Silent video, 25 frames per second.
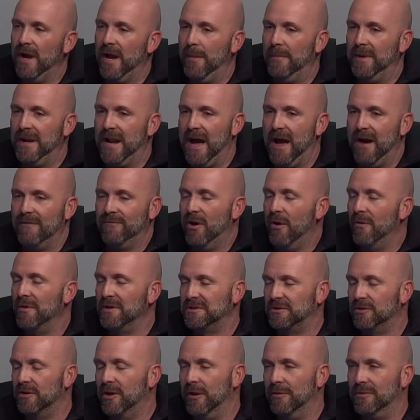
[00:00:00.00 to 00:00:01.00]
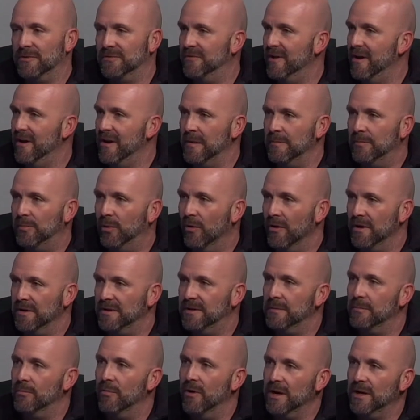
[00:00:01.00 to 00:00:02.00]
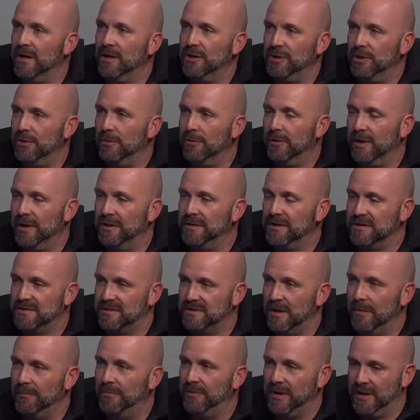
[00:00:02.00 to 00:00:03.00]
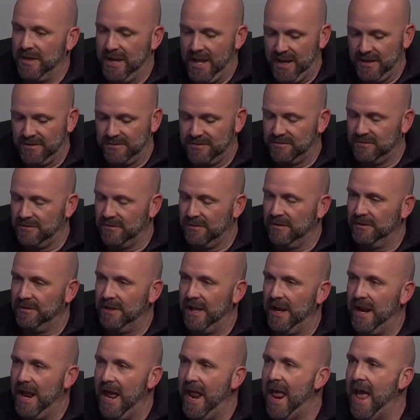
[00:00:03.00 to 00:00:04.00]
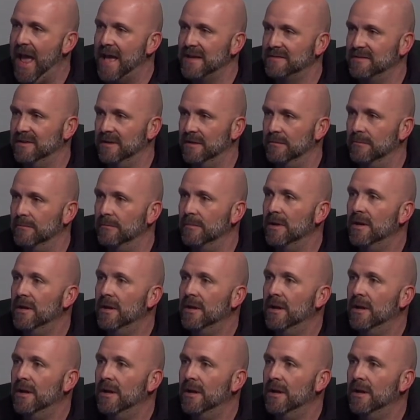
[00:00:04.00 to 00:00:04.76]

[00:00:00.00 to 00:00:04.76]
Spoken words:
I mean, I've always thought it was very important to bring the youth into something that has them,